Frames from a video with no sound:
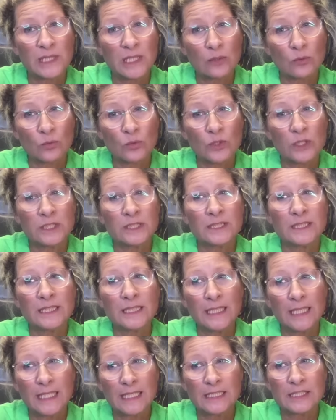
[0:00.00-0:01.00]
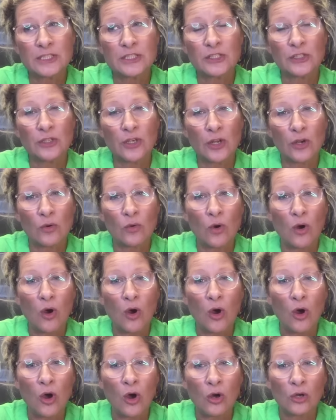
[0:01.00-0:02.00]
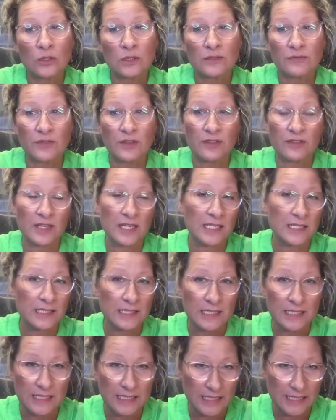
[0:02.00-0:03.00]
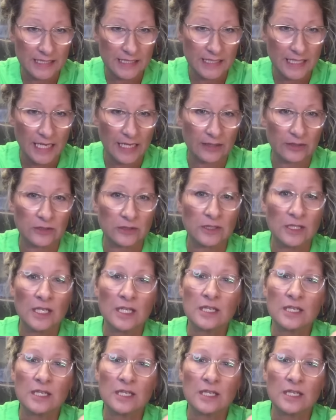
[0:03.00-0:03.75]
that really needs to know all of the things in detail.